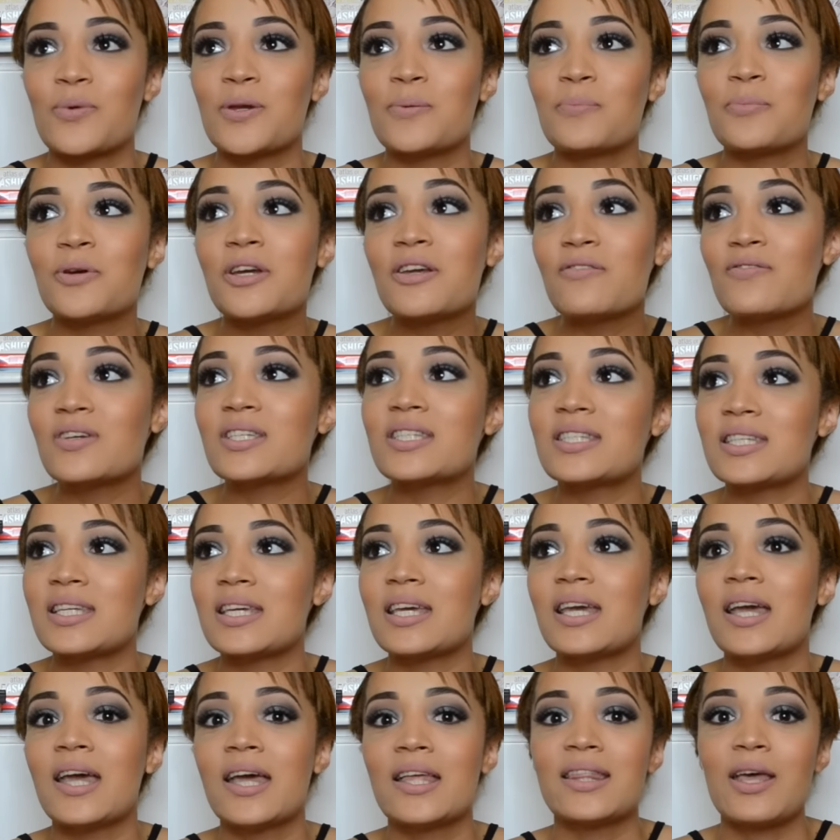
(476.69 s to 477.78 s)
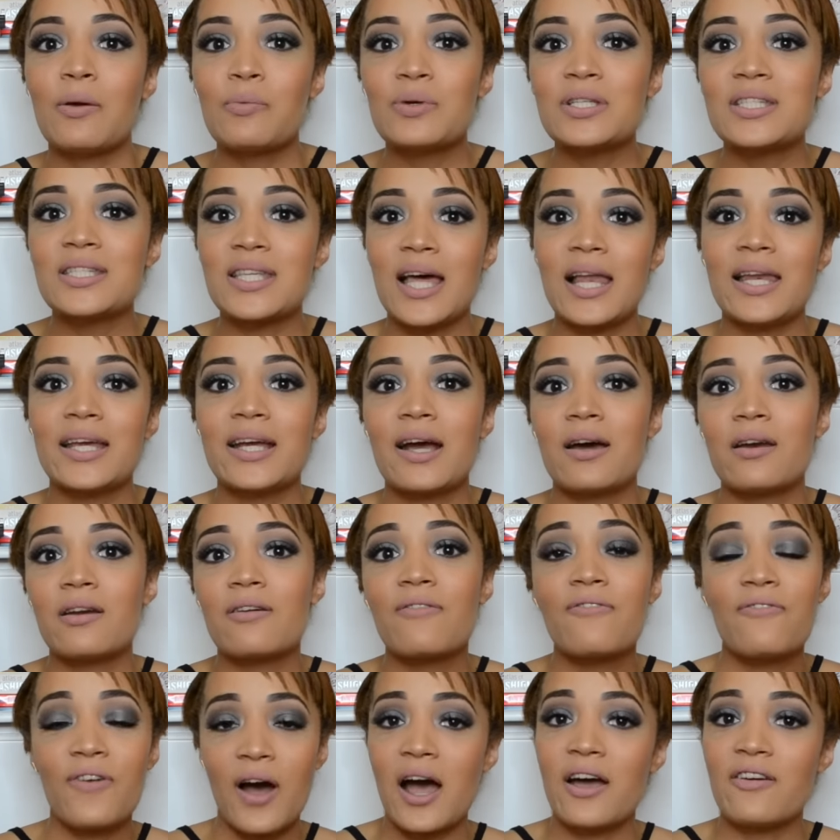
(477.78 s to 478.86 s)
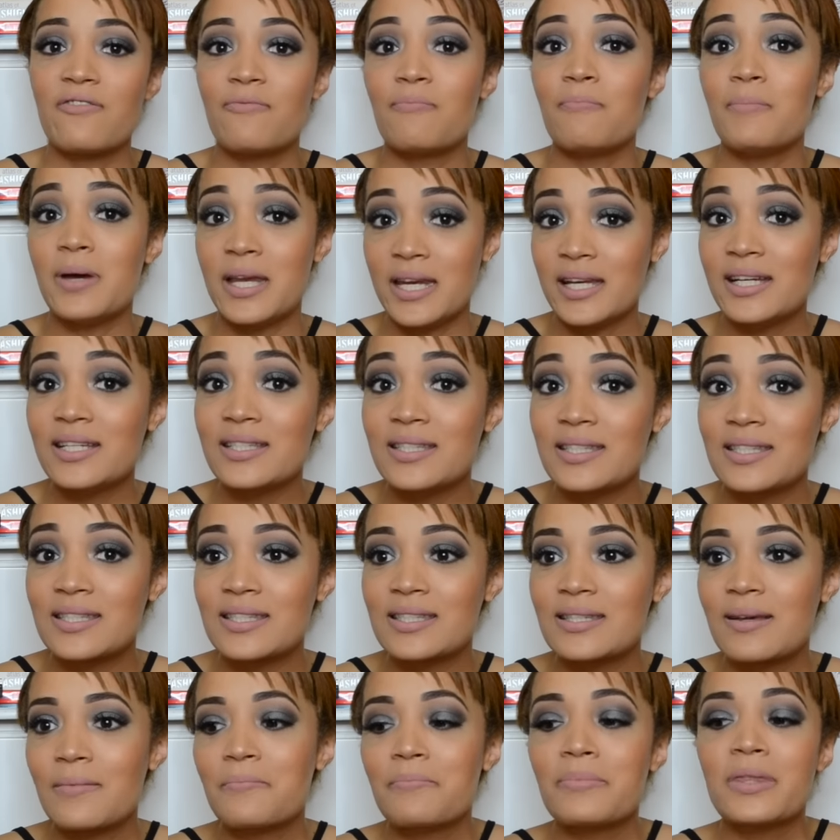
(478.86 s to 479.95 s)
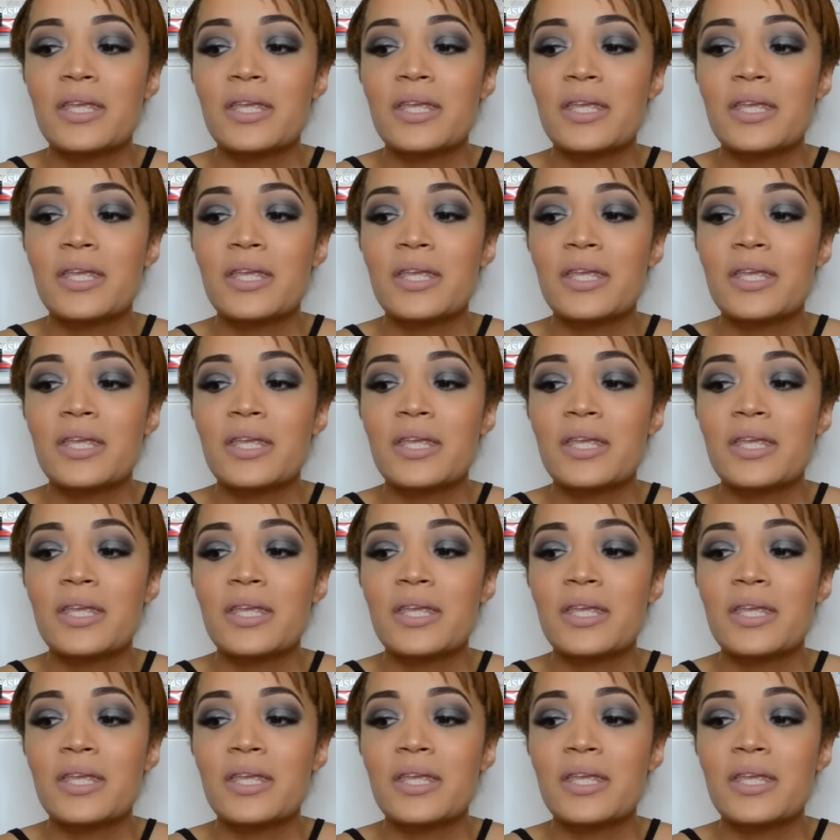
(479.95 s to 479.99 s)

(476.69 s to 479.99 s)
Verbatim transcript: when previously they were selling out in 5 minutes,